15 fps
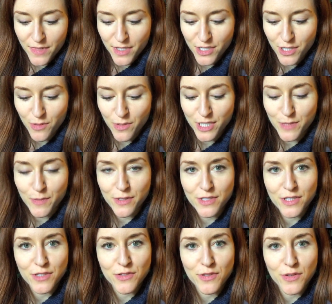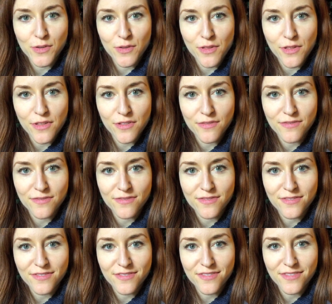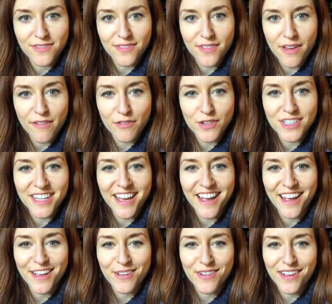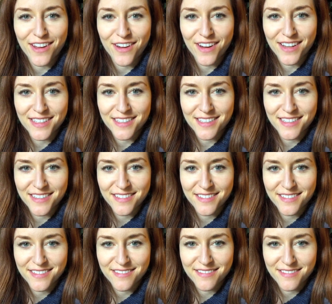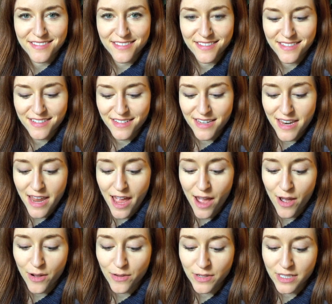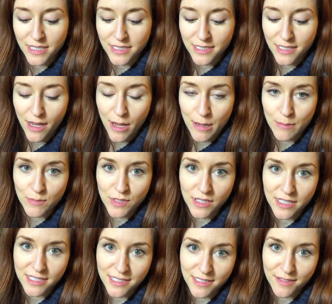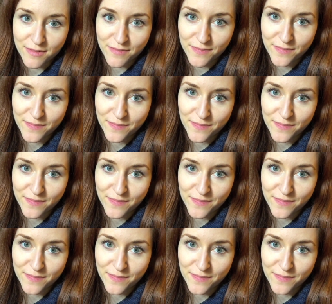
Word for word: She whispers the truth. Every day you hear it. Now it is time to listen."